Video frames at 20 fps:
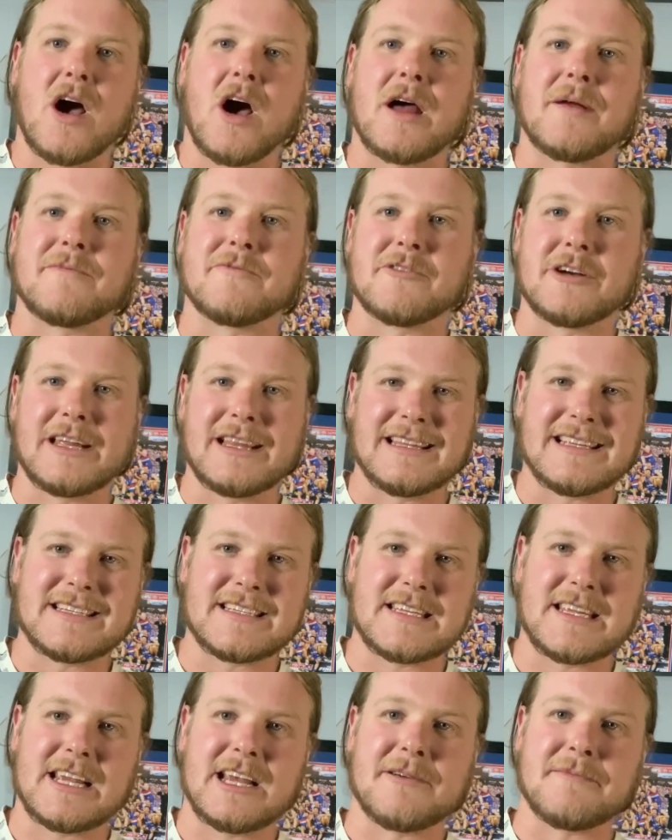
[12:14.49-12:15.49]
I'm
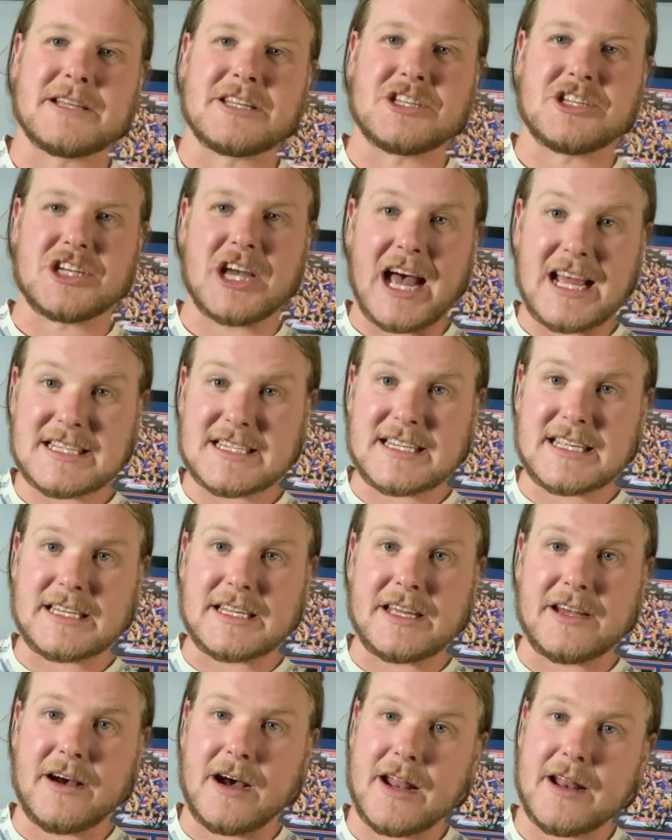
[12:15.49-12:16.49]
relisting, I'm adjusting
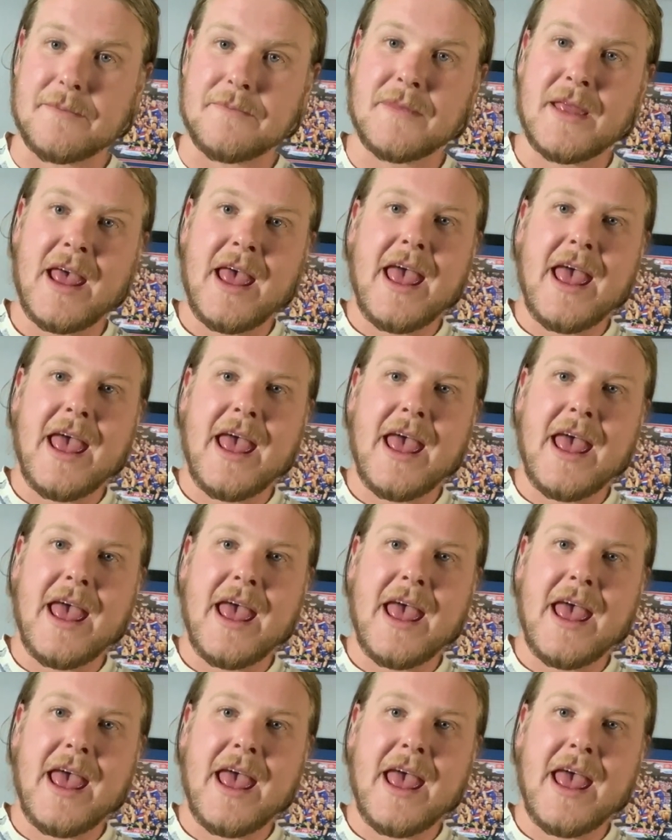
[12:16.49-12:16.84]
the item,